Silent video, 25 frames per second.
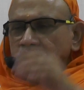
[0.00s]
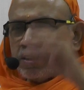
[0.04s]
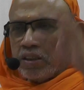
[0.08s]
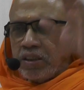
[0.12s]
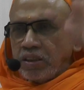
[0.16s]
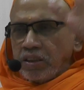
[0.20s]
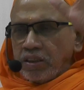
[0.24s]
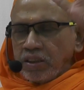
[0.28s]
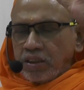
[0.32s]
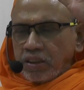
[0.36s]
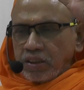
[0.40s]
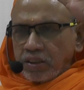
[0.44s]

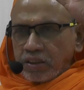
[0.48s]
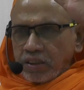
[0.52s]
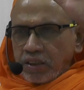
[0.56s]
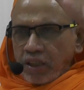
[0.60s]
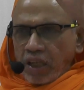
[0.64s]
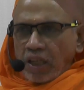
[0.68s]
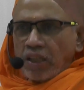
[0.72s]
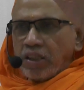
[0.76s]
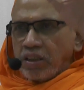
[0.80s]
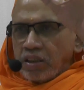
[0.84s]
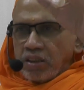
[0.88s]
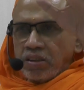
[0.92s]
in the
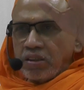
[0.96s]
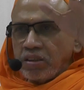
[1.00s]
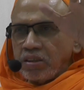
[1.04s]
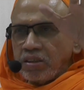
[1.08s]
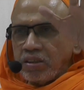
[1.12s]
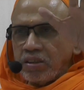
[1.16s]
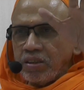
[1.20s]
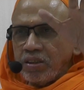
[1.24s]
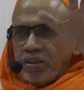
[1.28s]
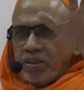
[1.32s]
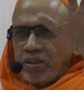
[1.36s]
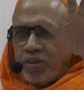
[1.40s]
sun,
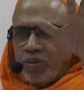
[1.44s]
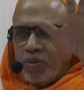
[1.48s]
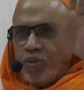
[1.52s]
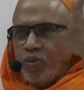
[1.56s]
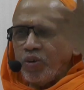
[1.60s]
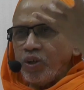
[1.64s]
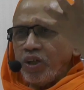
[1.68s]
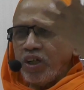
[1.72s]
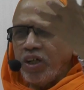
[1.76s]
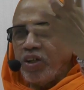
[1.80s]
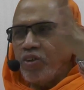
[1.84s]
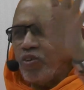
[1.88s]

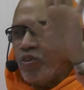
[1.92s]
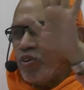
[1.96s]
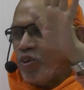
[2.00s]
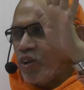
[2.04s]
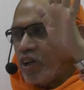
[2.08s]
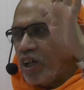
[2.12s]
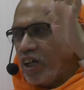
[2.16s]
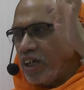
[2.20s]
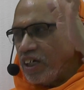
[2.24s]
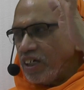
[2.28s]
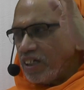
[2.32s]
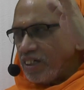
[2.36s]
no day, no
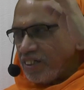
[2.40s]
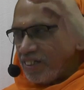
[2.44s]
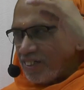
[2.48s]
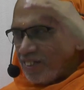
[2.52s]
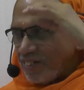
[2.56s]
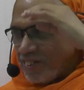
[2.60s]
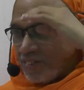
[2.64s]
night.